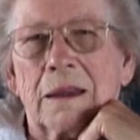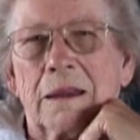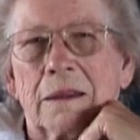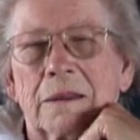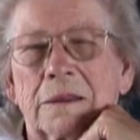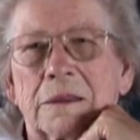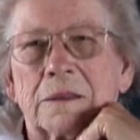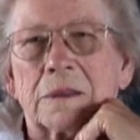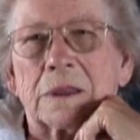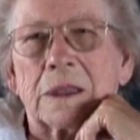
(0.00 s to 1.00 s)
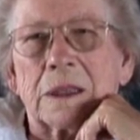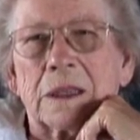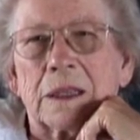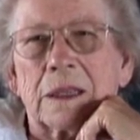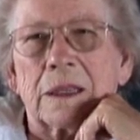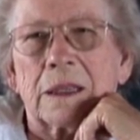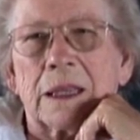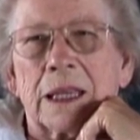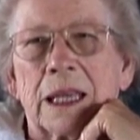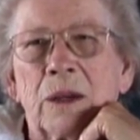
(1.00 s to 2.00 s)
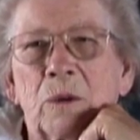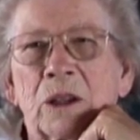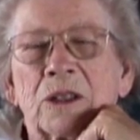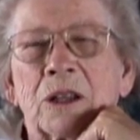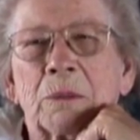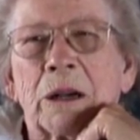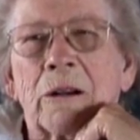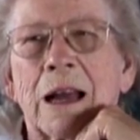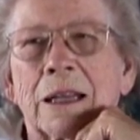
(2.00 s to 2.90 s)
uh, he worked on Mare